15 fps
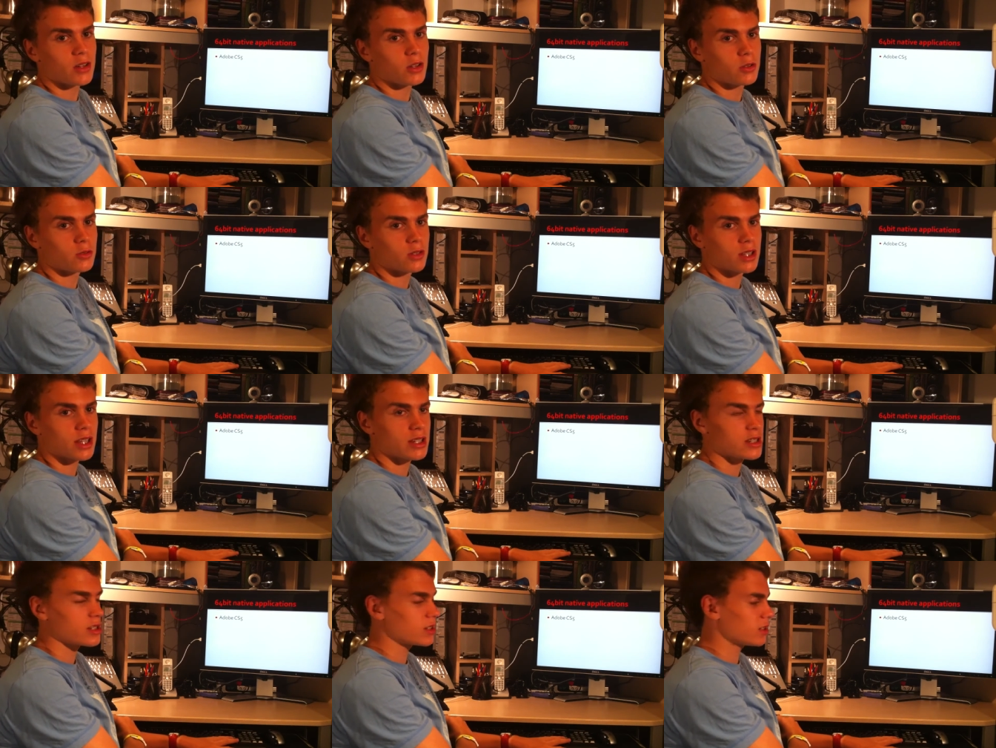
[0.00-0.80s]
the whole
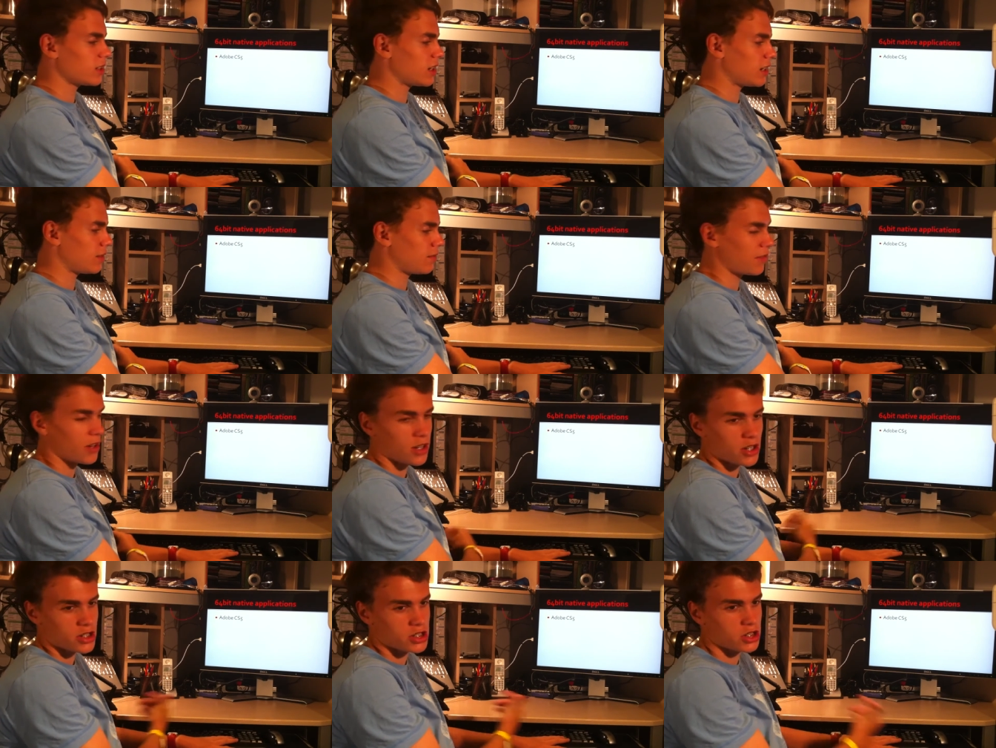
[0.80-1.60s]
collection,
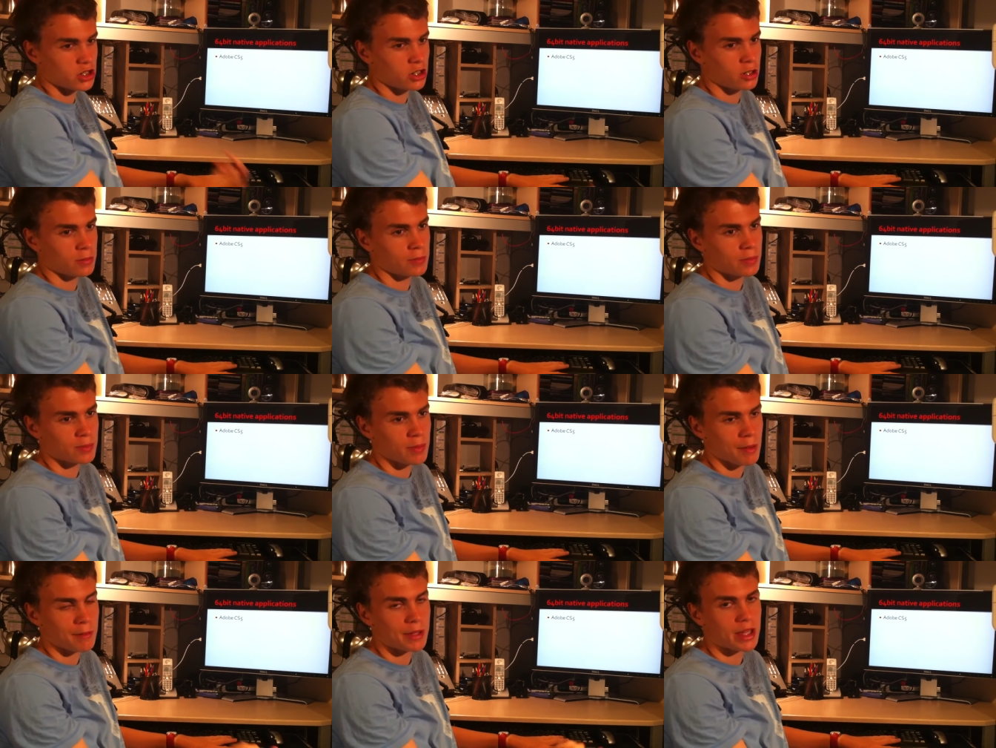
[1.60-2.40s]
Photoshop,
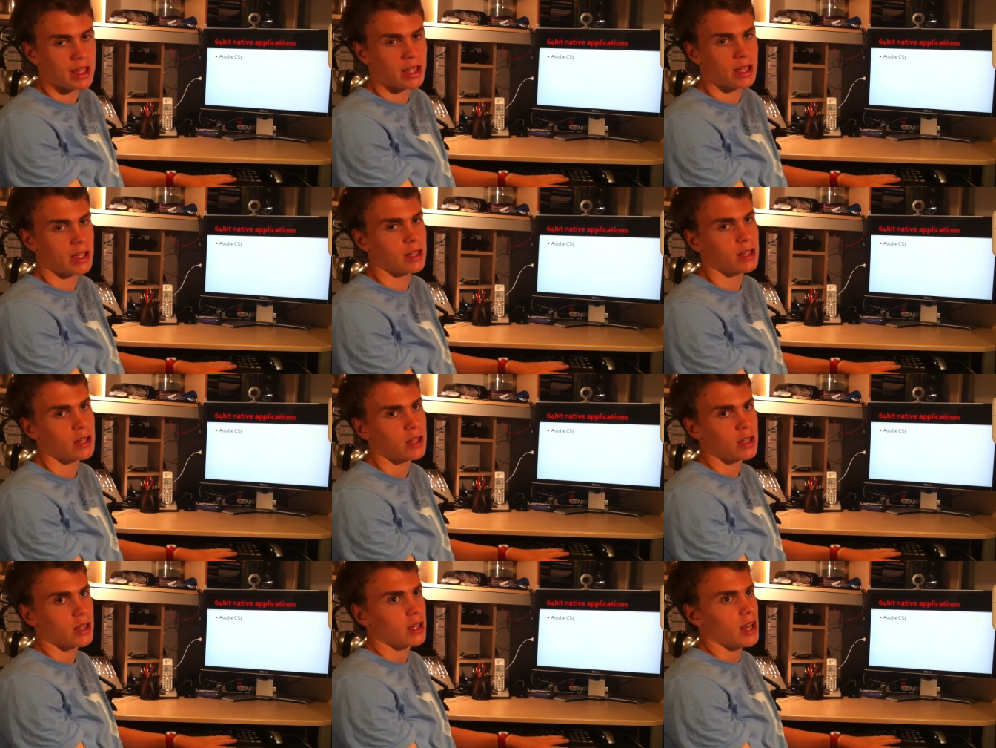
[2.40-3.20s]
Premiere,
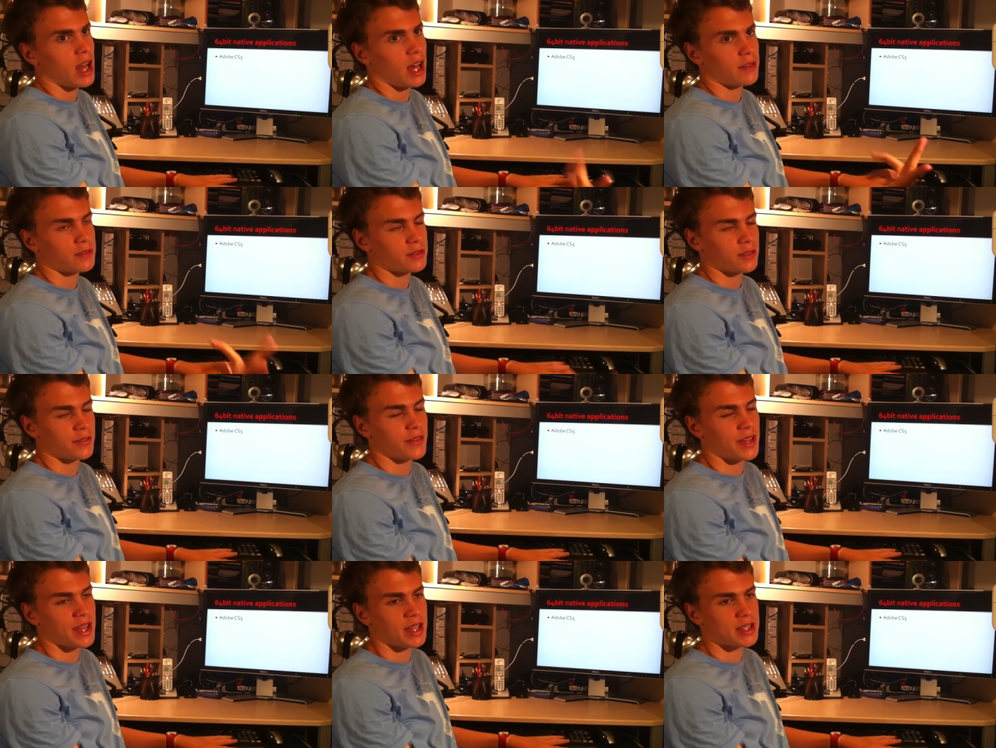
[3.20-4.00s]
After
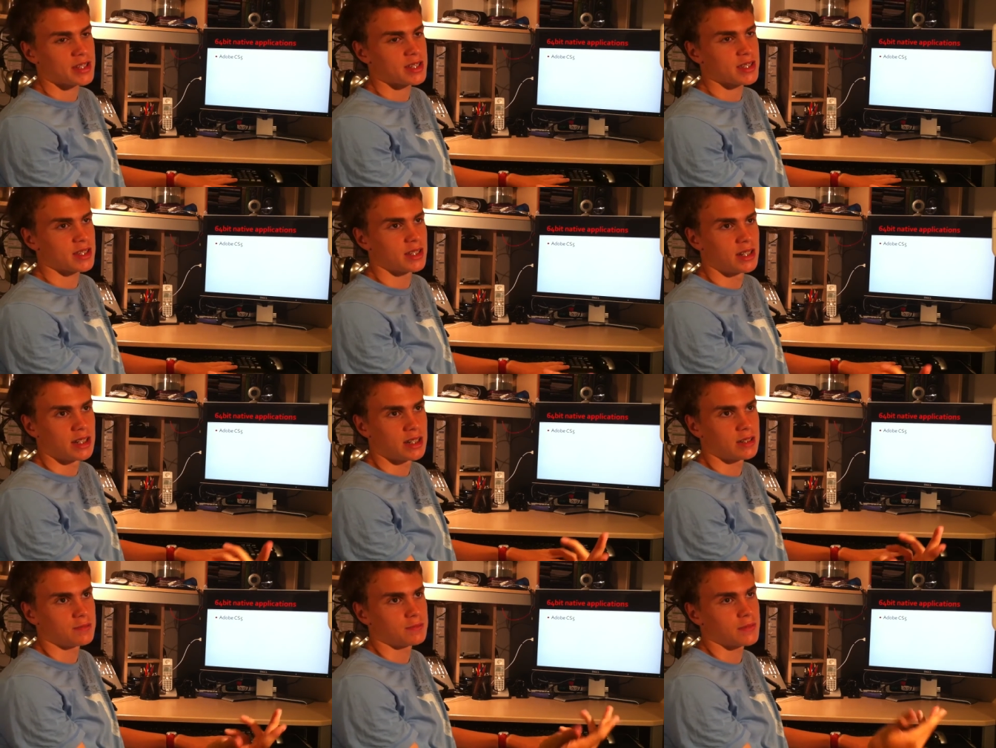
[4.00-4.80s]
Effects,
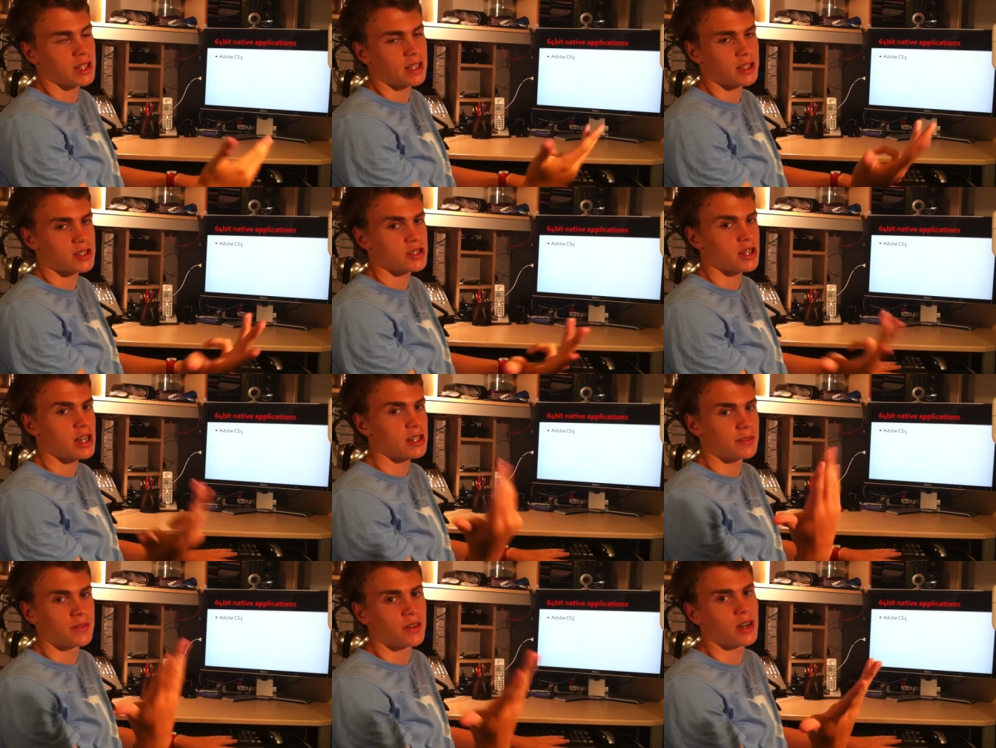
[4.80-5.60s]

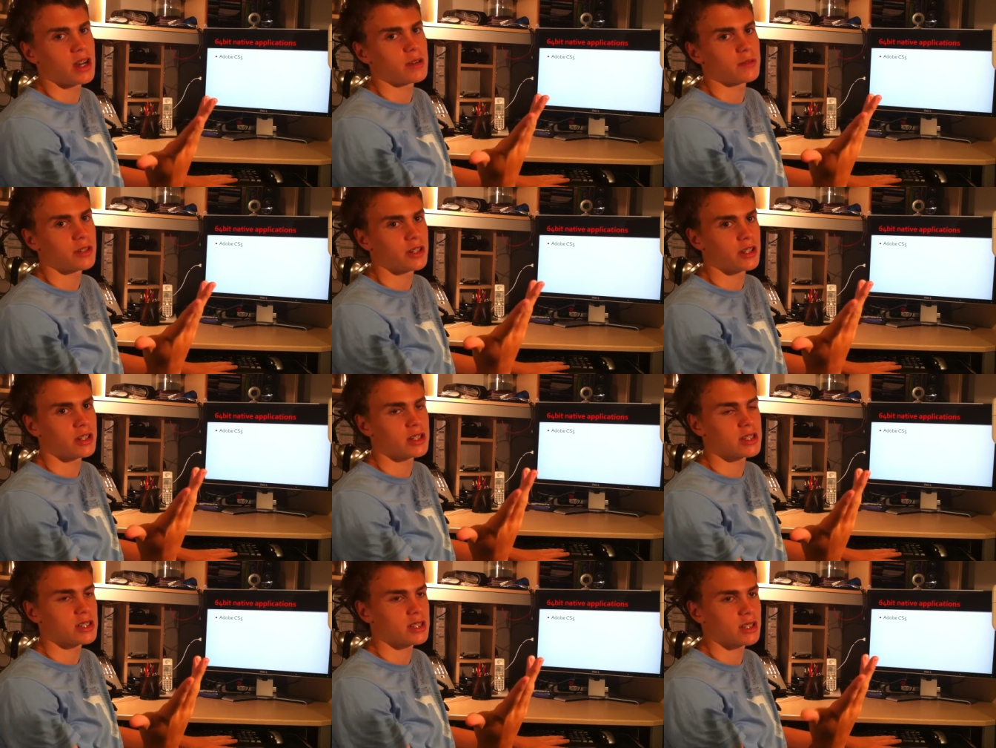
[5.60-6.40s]
Illustrator,
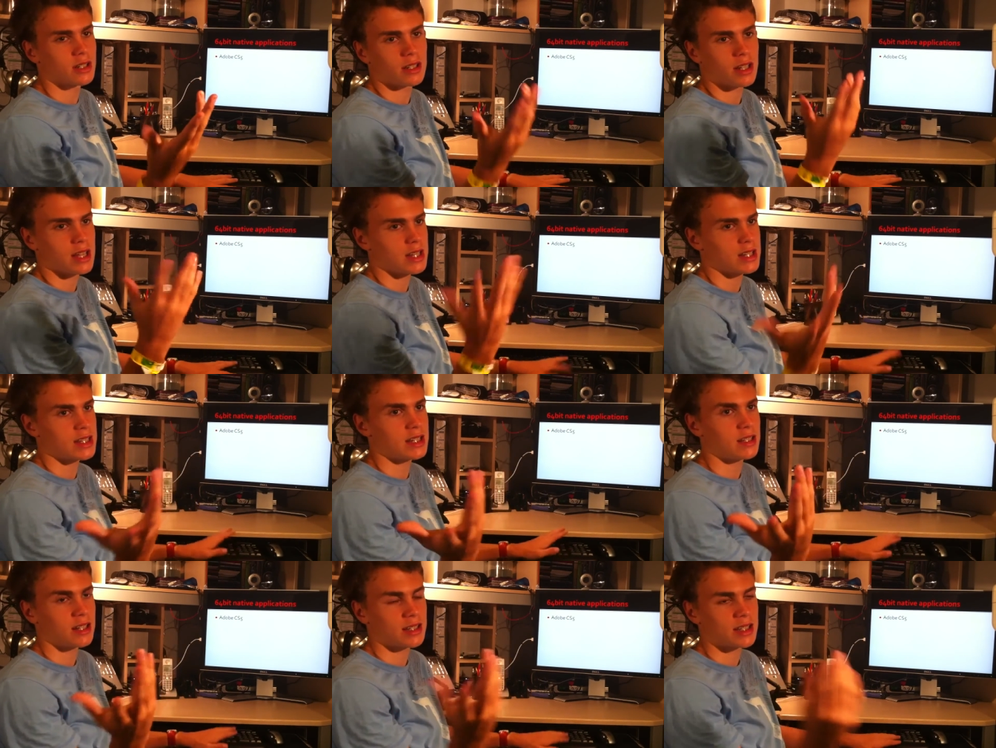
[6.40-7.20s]
Fireworks,
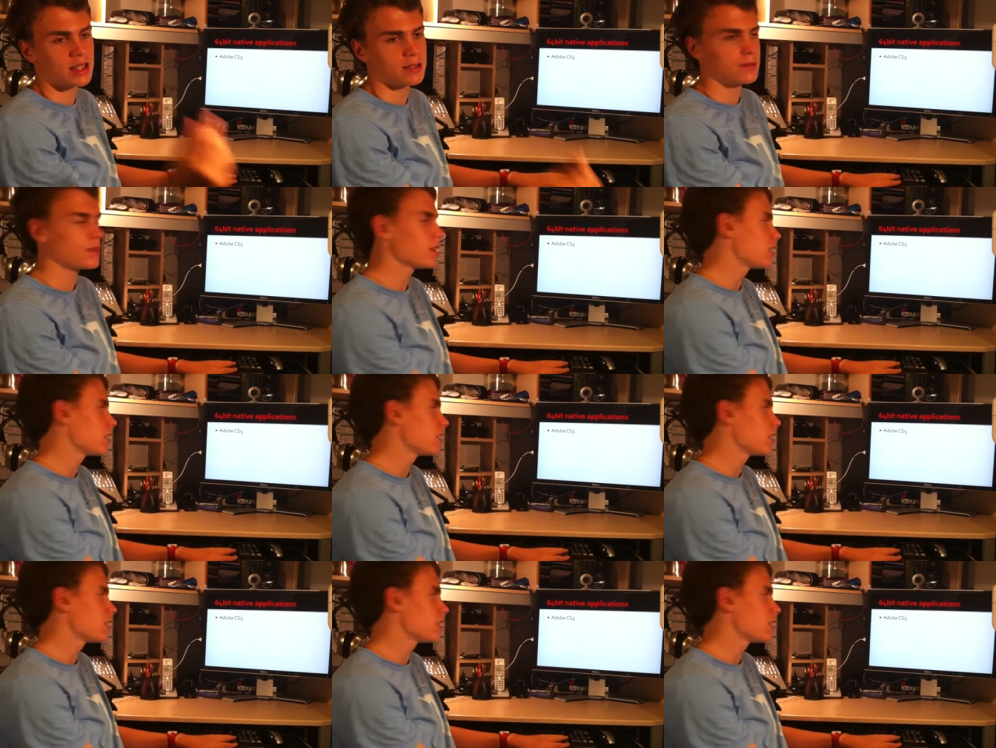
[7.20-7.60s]
anything like that.